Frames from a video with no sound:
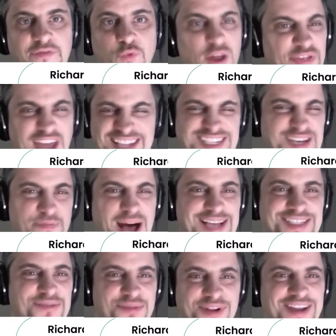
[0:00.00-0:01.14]
What? That's
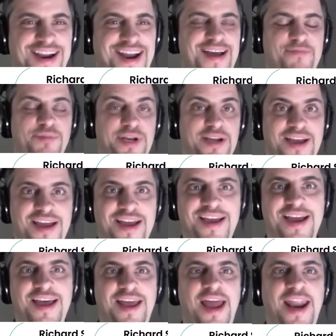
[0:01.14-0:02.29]
impossible.
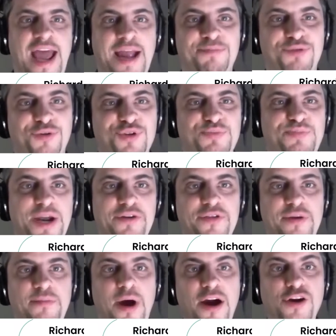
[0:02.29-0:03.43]
And April was better than
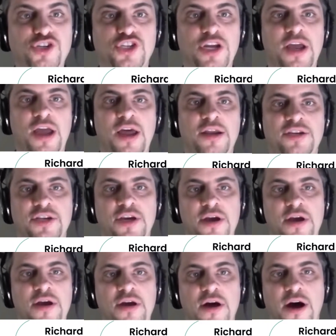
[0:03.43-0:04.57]
March. And
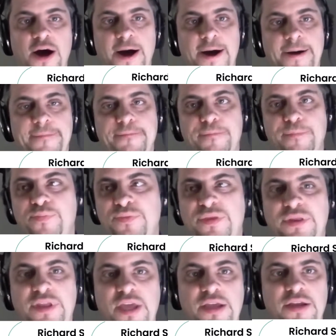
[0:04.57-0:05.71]
um,
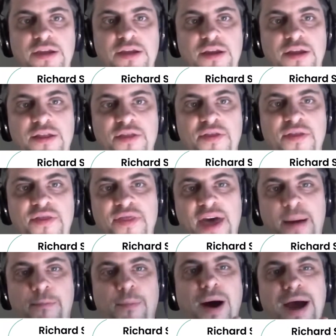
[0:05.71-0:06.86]
the that
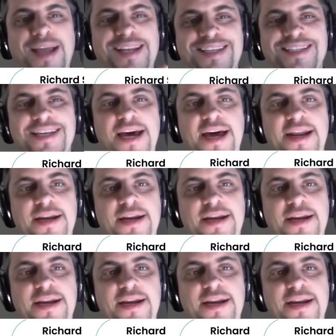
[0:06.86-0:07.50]
mindset